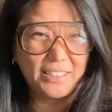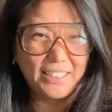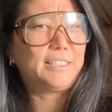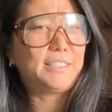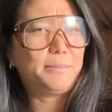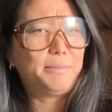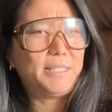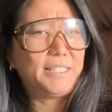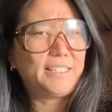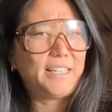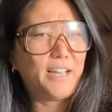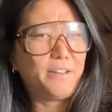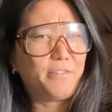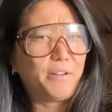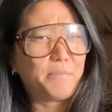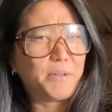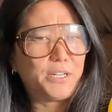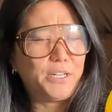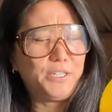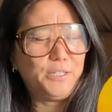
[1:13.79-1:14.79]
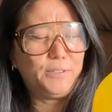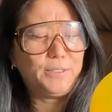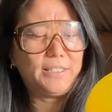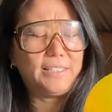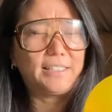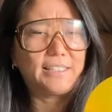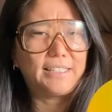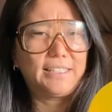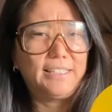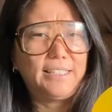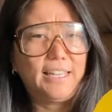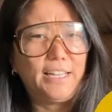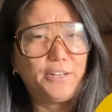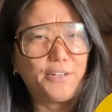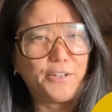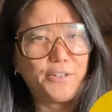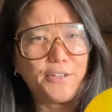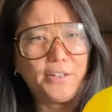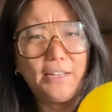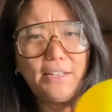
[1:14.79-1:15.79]
To be safe, I'm gonna use this
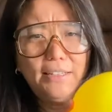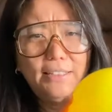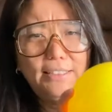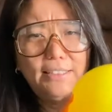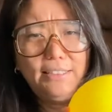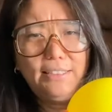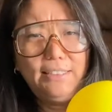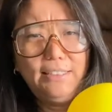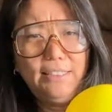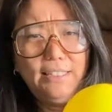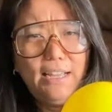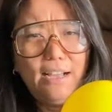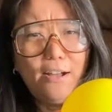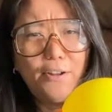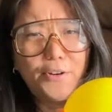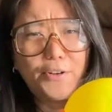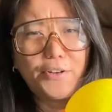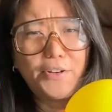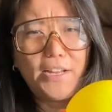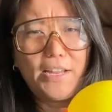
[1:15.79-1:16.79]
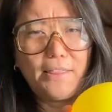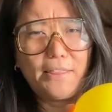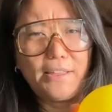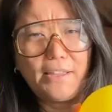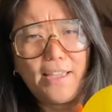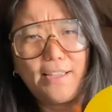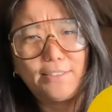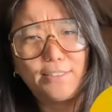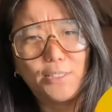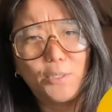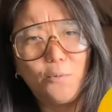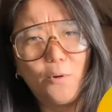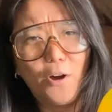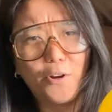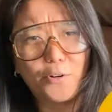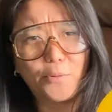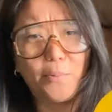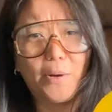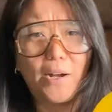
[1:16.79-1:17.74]
container underneath in case the water